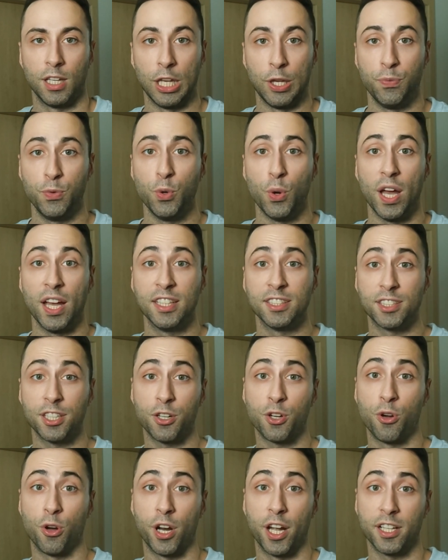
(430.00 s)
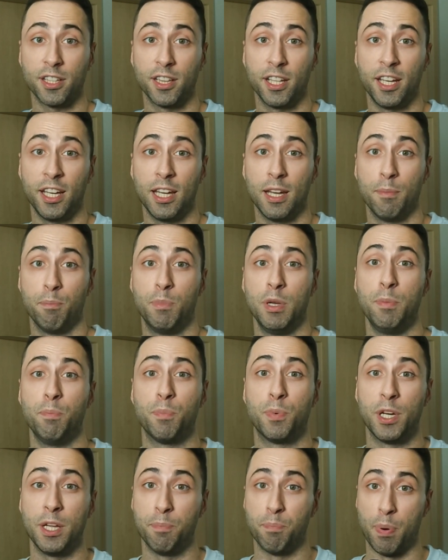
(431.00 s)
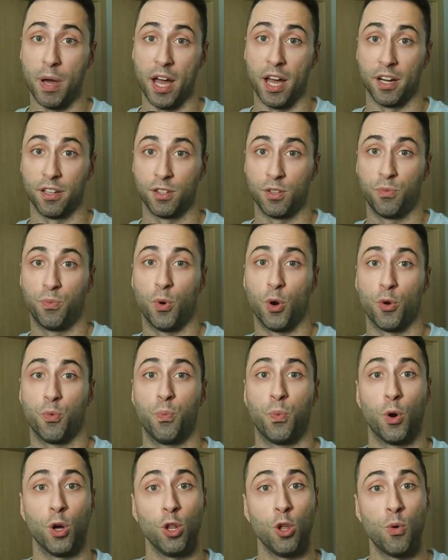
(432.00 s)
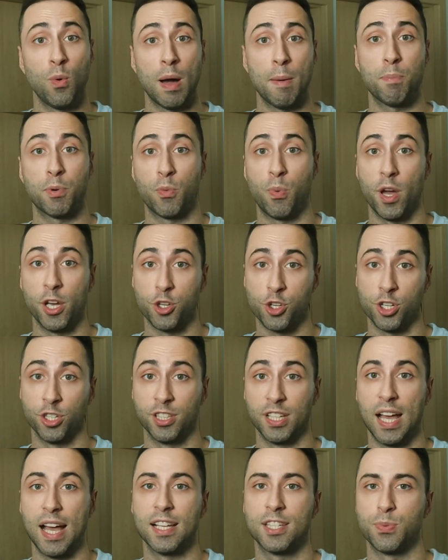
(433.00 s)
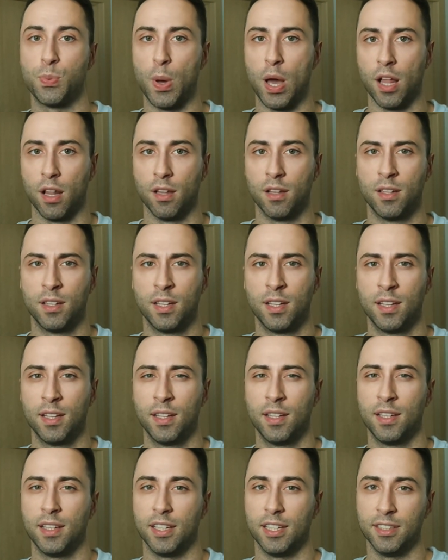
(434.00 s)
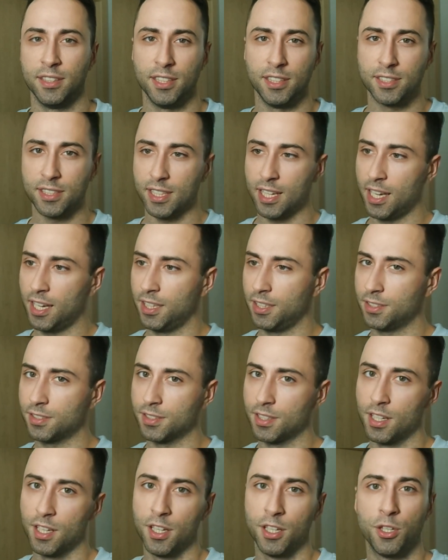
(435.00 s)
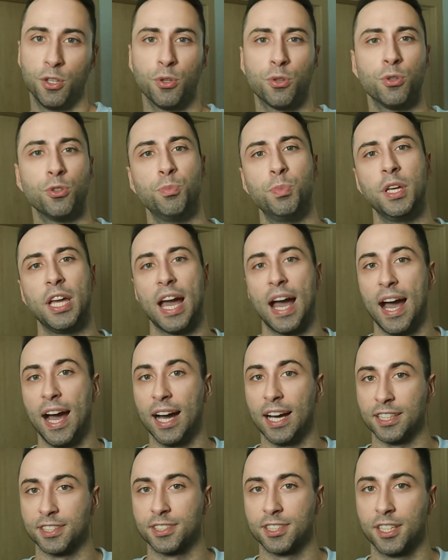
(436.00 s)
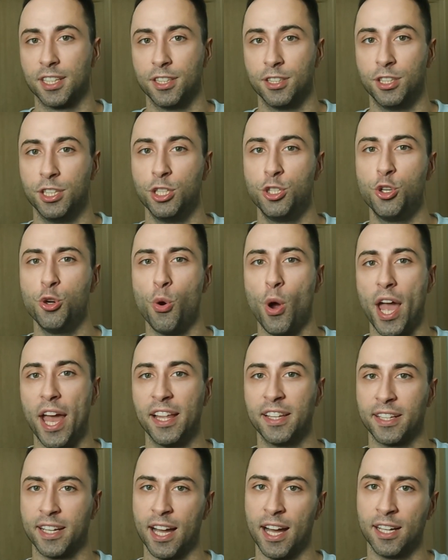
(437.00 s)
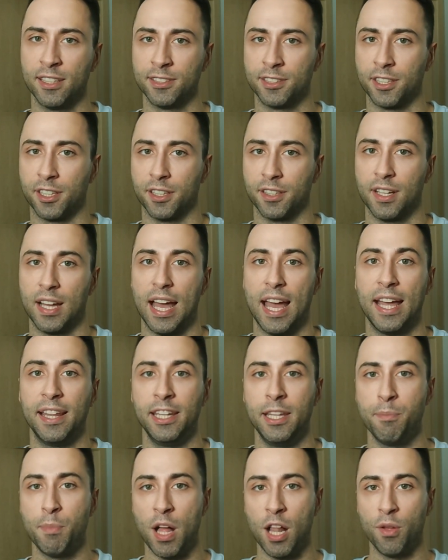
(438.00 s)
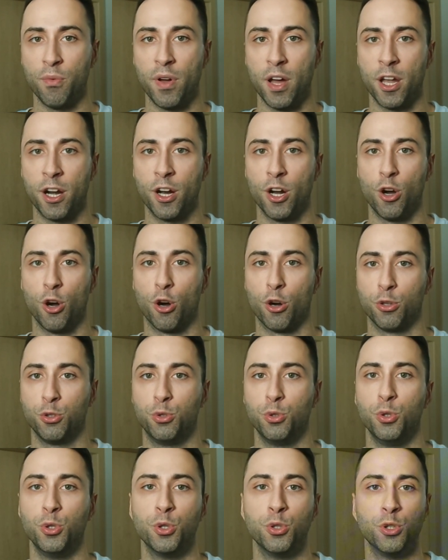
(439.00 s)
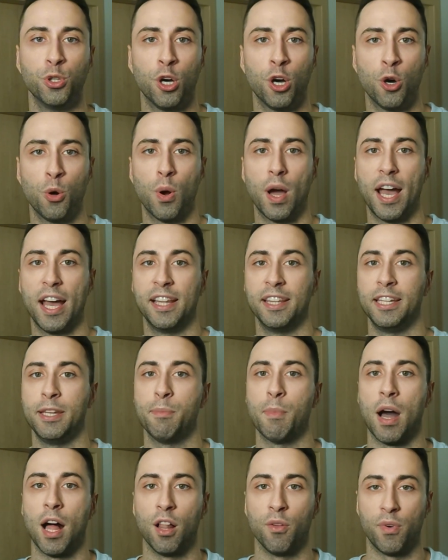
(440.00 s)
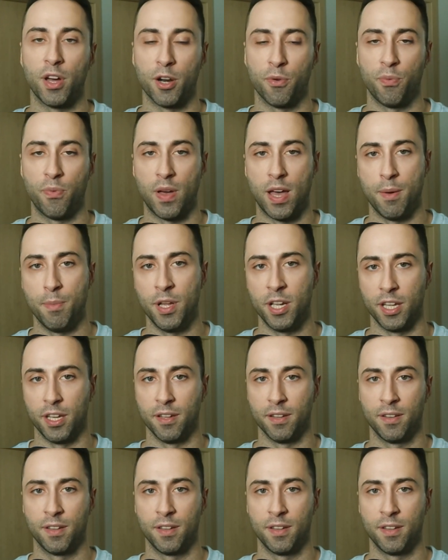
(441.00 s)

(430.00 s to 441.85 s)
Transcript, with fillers: If you answer correctly, be prepared for follow-up question as well. In this case, you could be asked, did you encounter any malware or do you know any malware family?